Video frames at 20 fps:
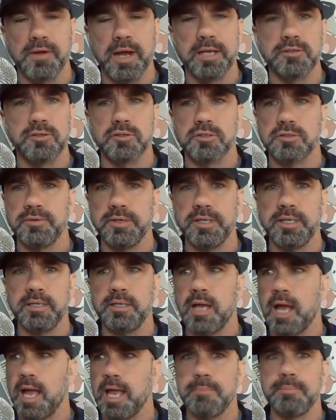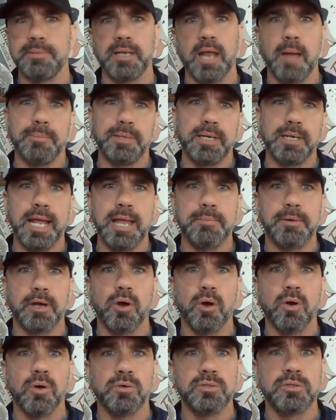advisor's fee, I am a
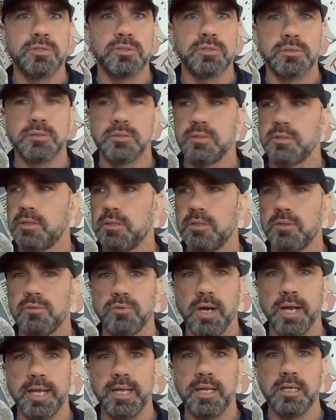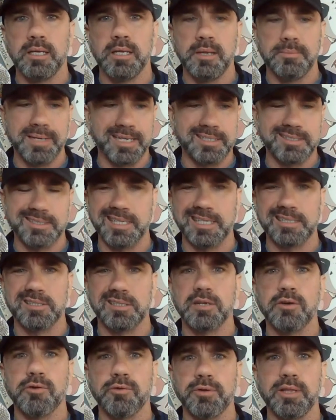coach, right? I mean,
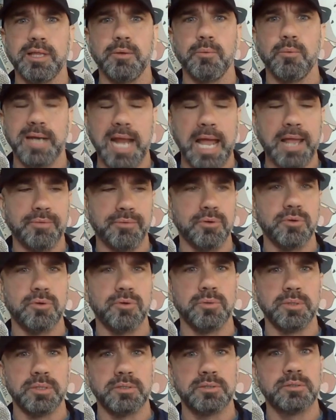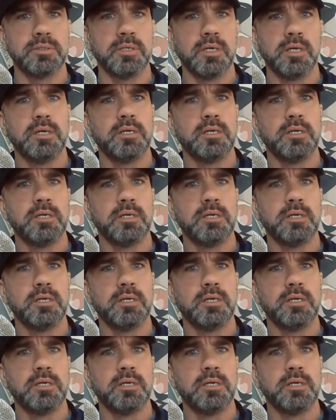that's literally what I do is,